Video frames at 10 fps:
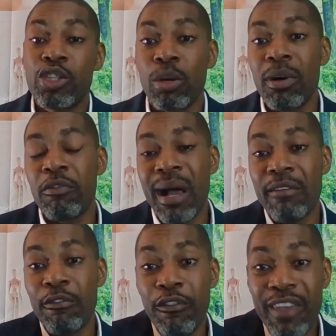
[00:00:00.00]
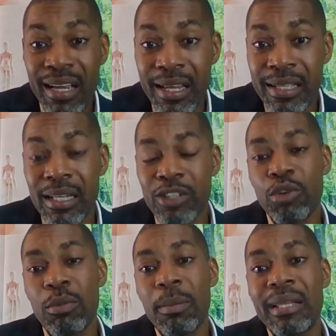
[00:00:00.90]
some of my failures and
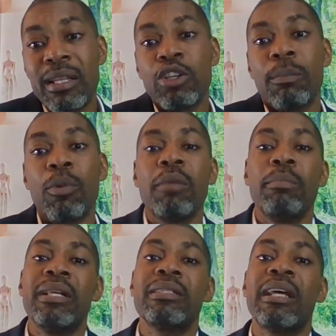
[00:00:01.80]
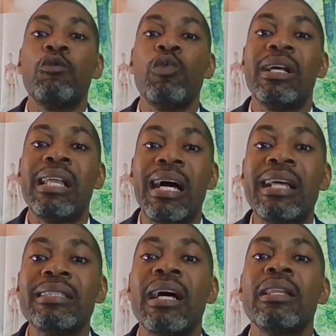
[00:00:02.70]
some of my disappointments and
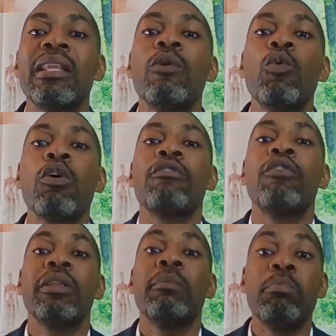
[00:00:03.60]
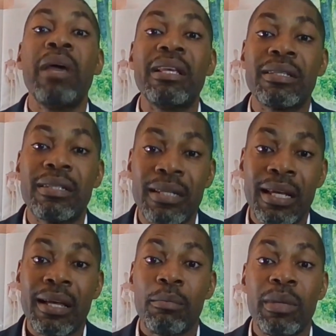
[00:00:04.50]
realize that they were for the best,
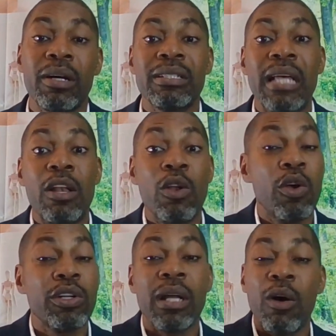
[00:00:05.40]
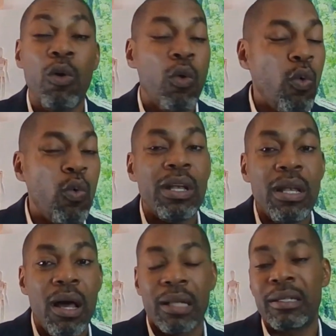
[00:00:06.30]
because I learned a whole
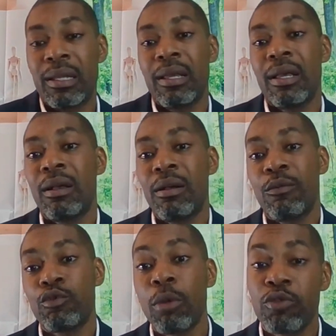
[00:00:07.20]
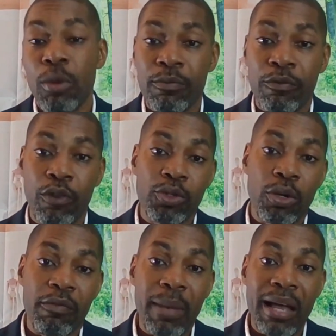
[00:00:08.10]
lot from
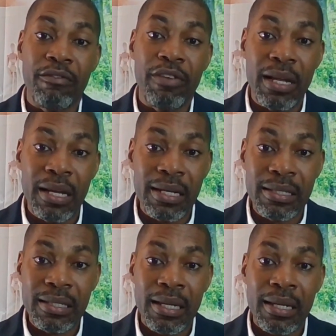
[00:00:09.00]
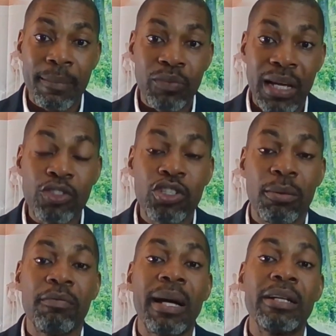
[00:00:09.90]
some of my failures and
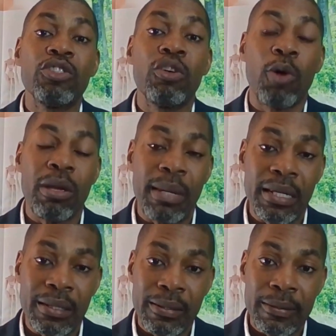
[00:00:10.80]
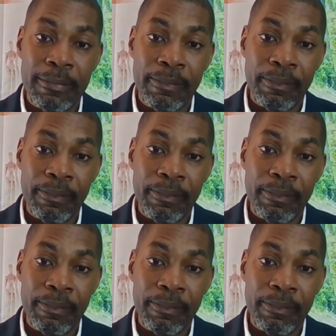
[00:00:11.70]
some of my disappointments.